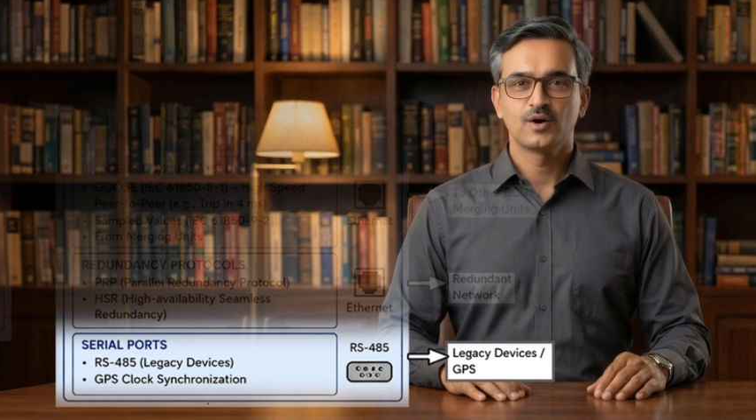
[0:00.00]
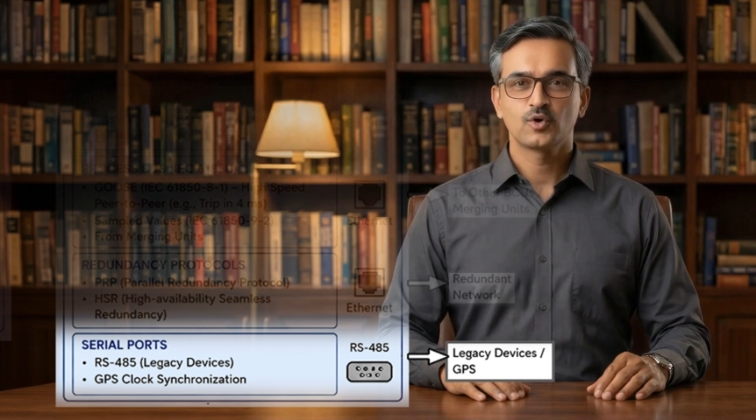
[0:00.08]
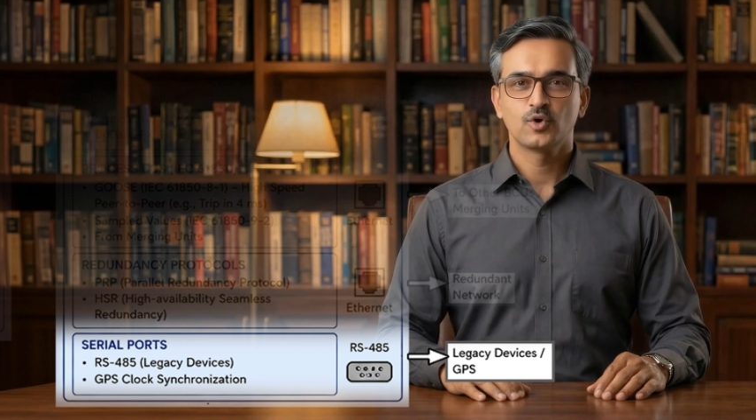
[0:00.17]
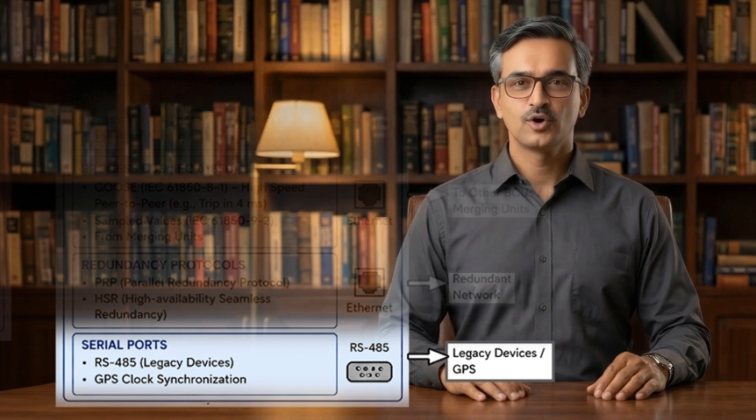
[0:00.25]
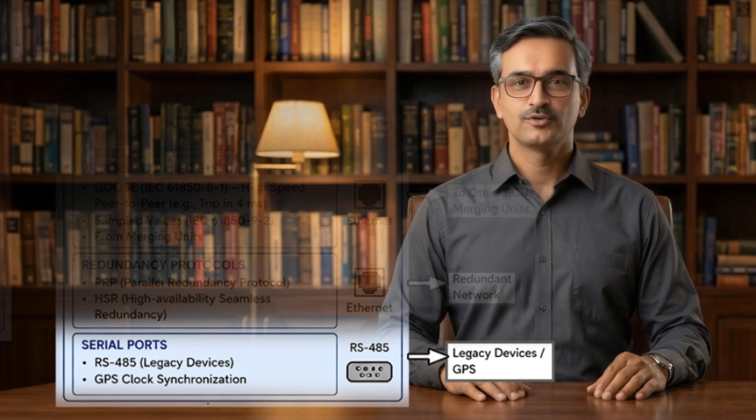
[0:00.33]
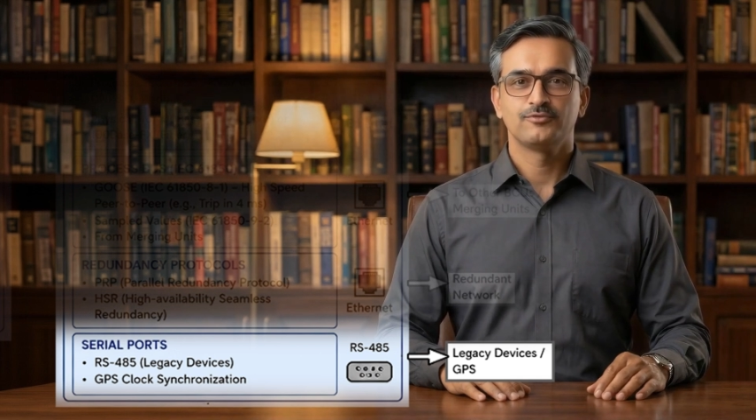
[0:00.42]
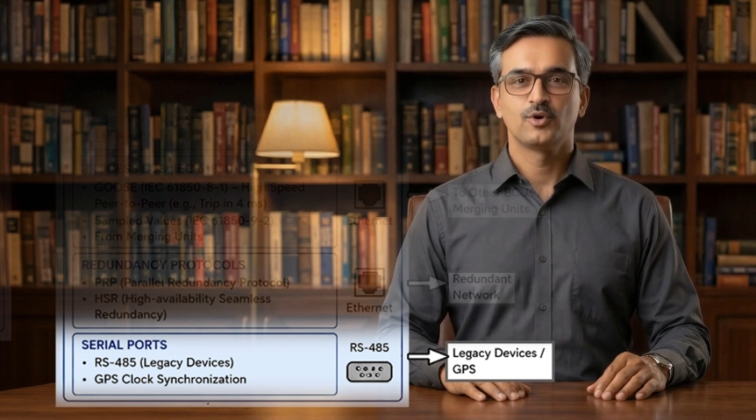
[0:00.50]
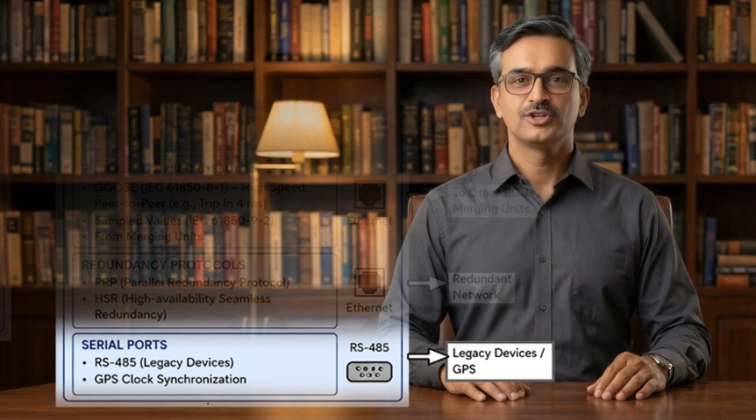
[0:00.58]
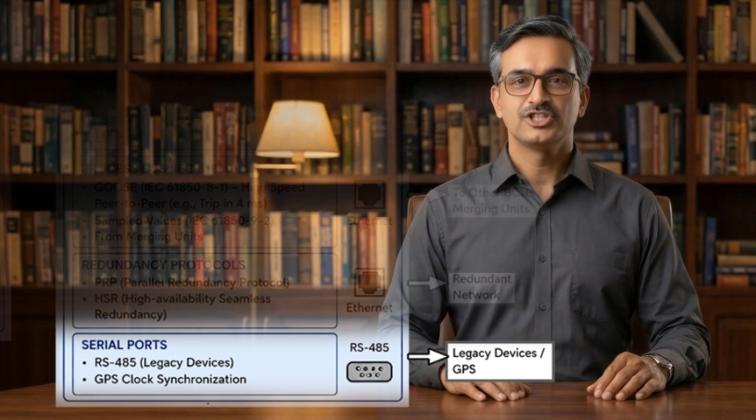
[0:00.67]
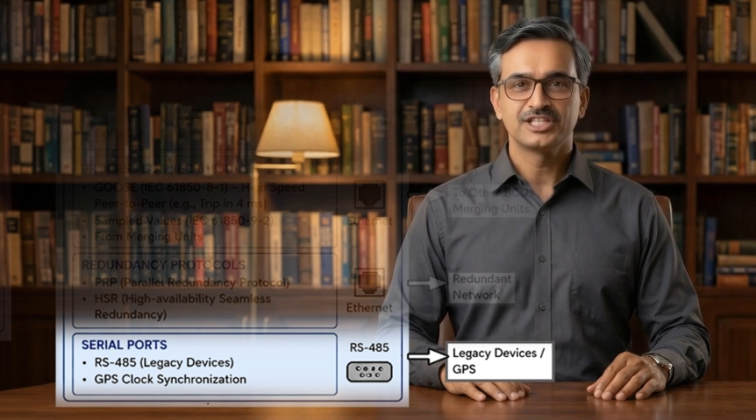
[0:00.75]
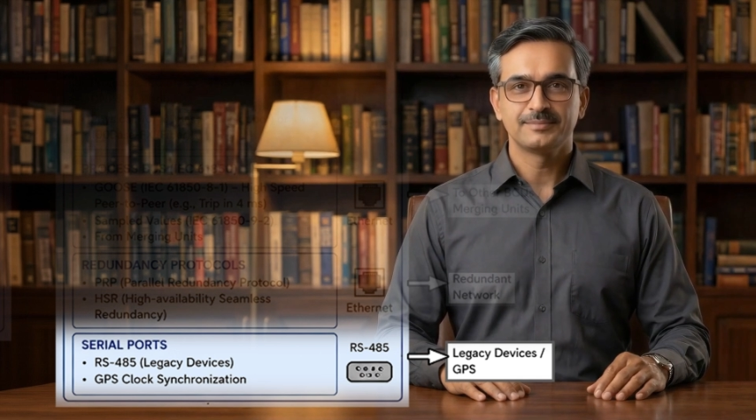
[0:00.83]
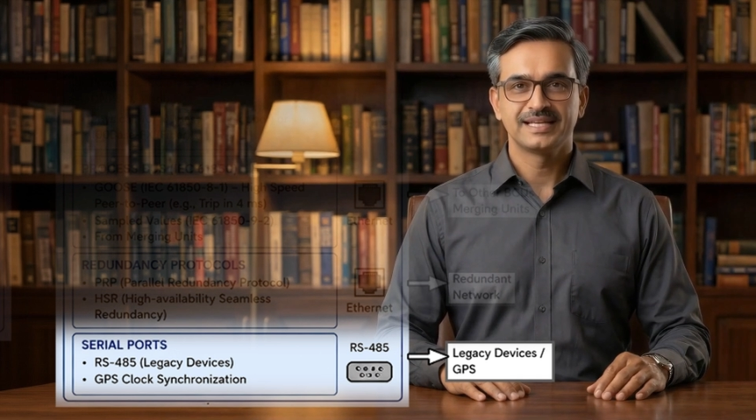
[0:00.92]
or for
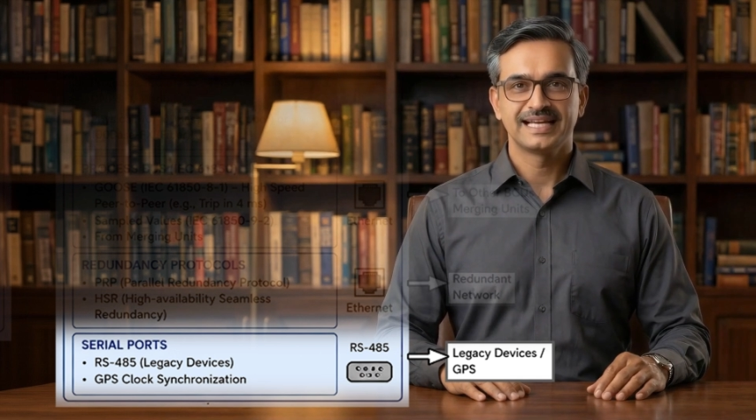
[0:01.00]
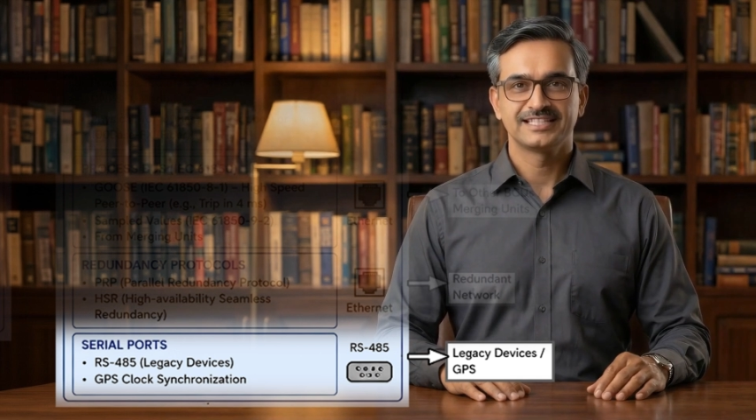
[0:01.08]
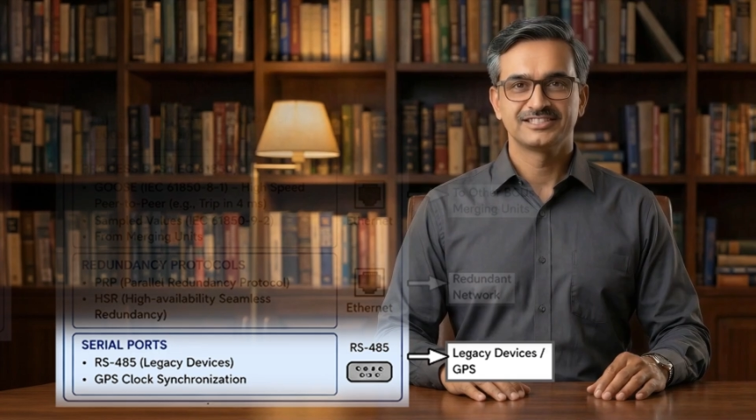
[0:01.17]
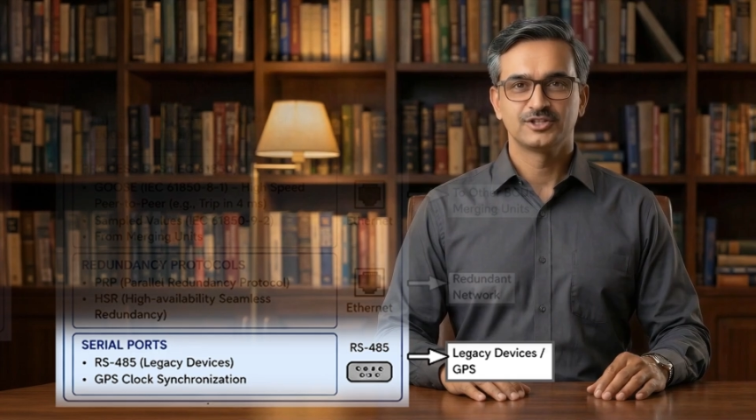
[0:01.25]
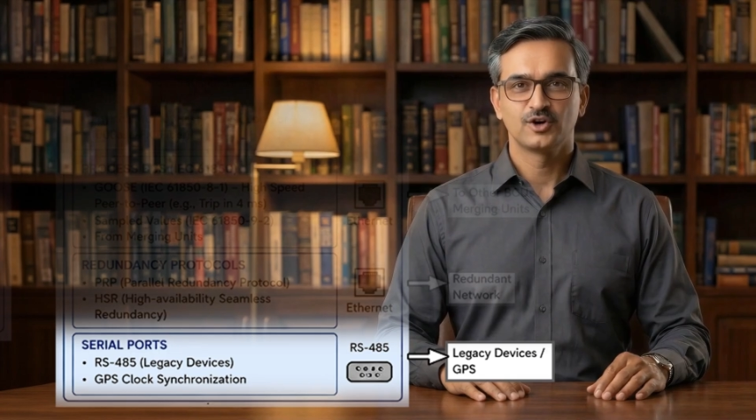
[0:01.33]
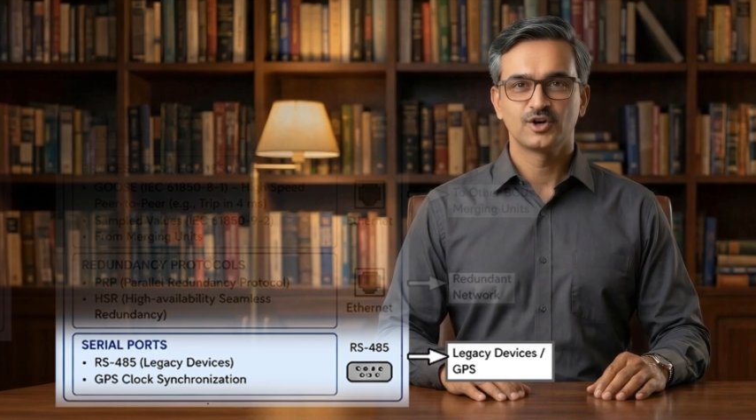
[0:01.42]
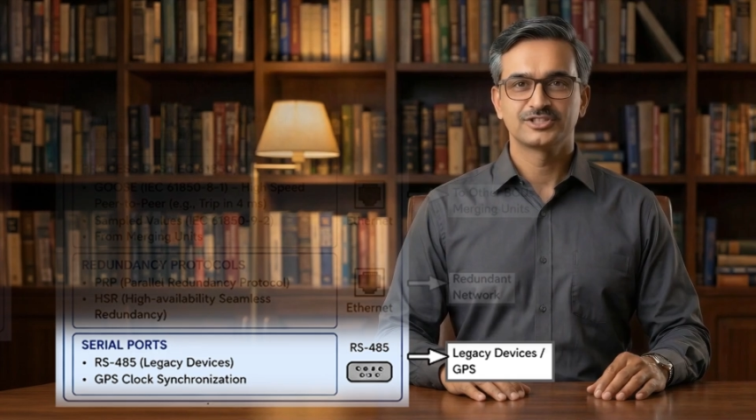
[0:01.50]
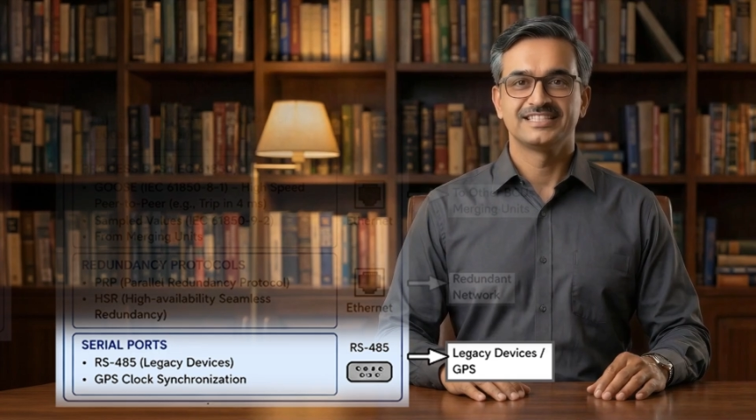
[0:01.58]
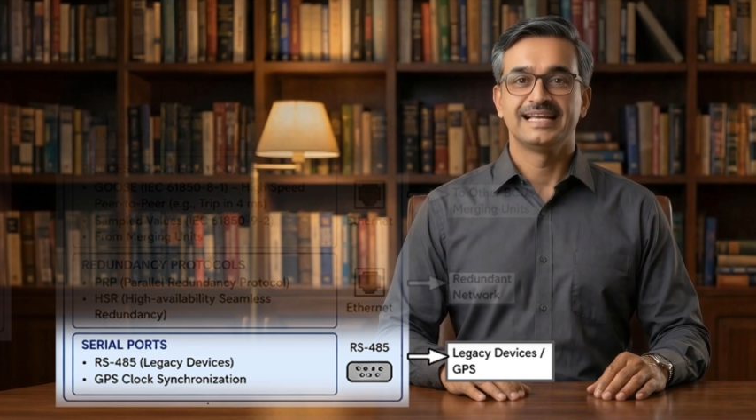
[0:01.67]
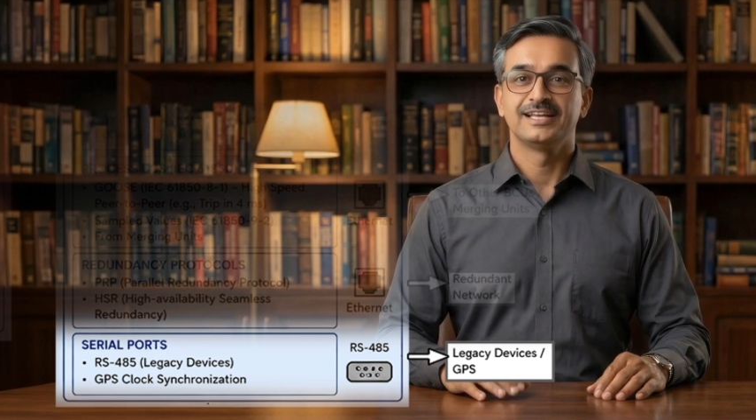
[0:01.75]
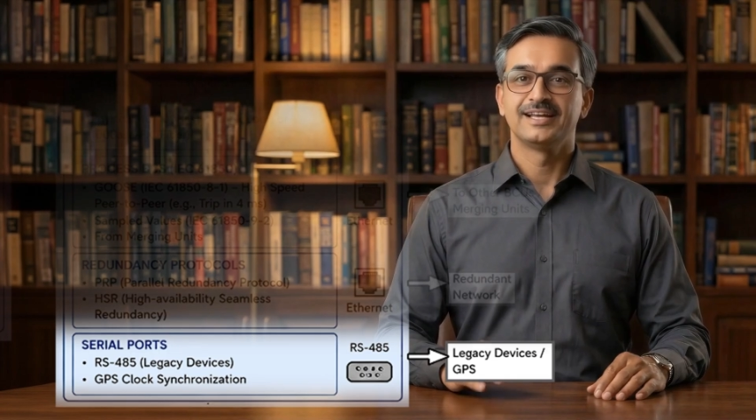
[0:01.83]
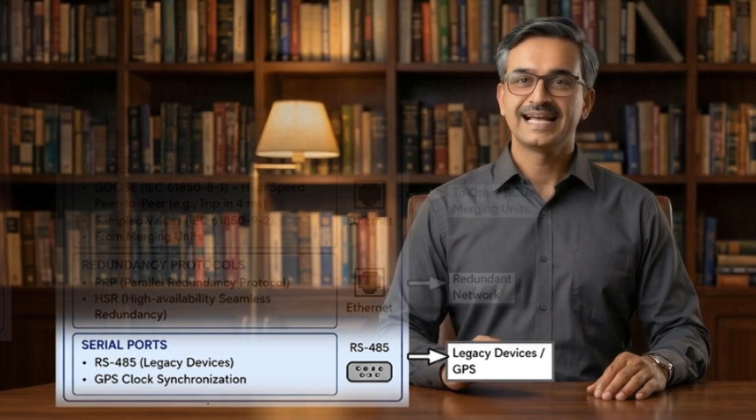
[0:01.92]
GPS clock
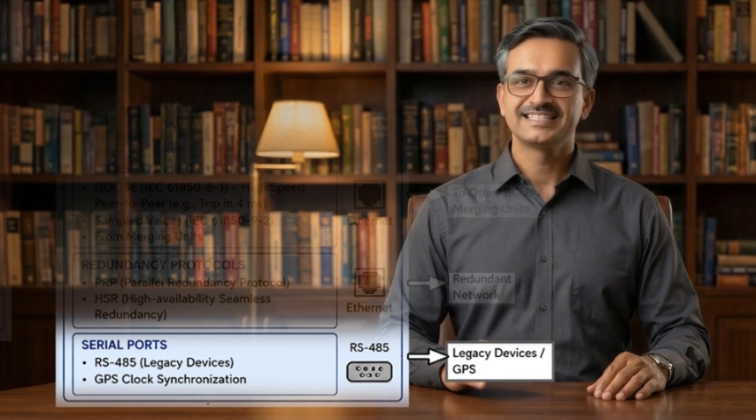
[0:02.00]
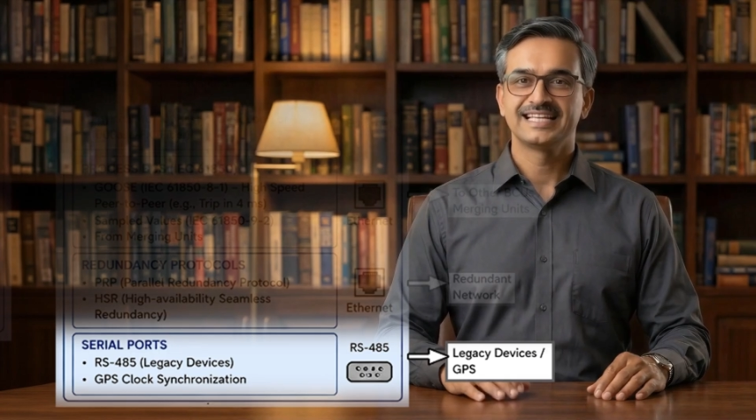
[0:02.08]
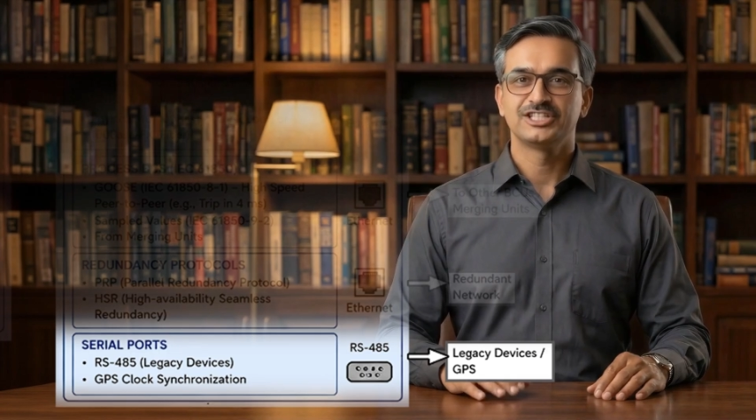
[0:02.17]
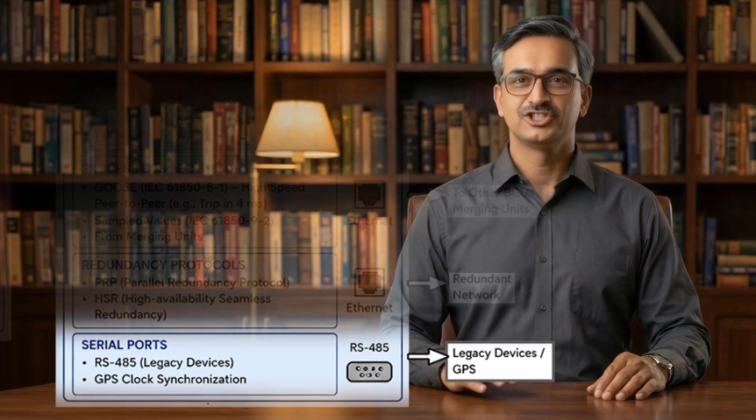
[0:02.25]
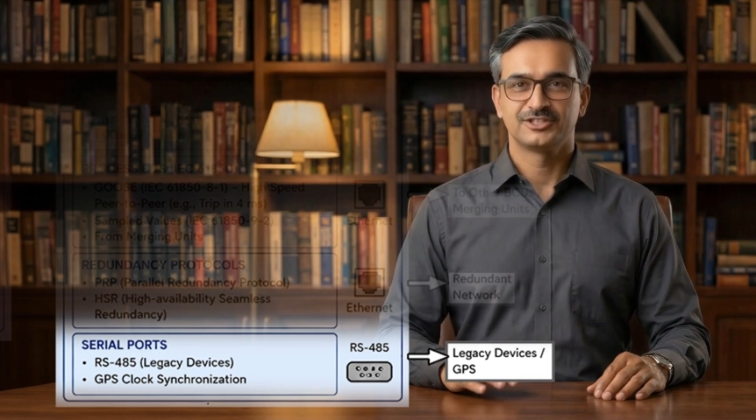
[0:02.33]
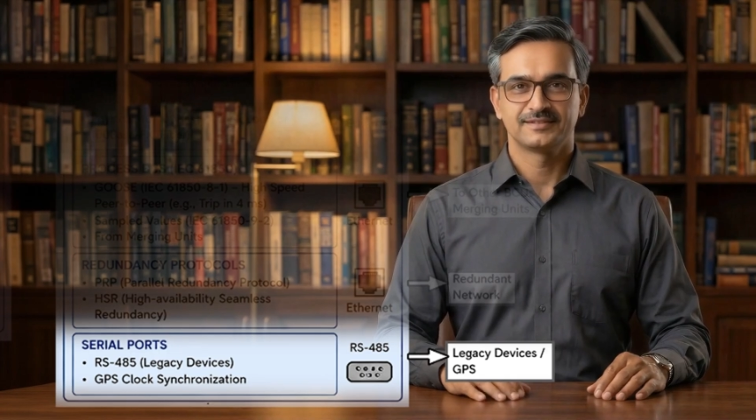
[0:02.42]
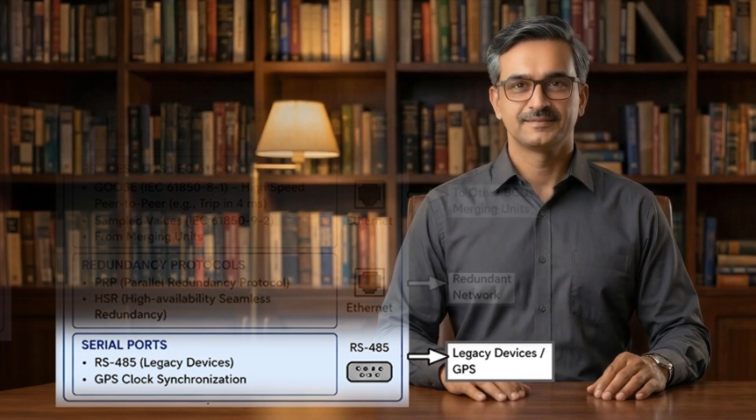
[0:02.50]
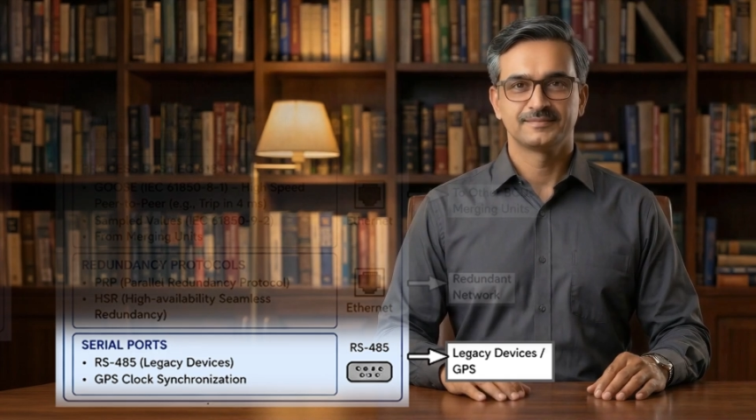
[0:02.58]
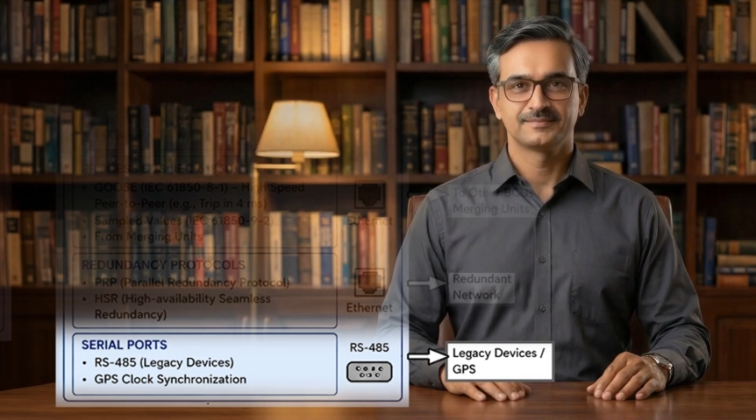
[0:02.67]
synchronization.